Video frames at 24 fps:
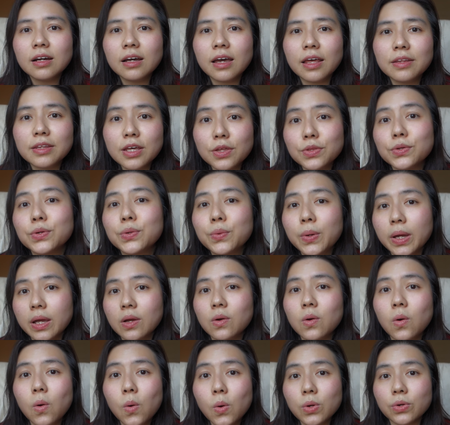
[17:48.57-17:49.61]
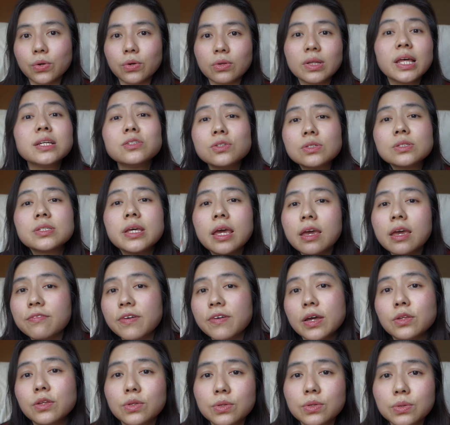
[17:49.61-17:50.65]
another quick order, let's just say if
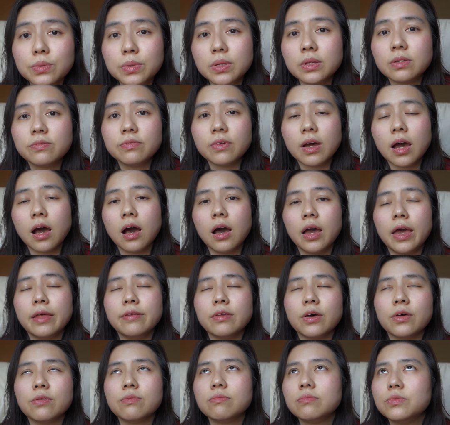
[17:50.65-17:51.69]
I do it and I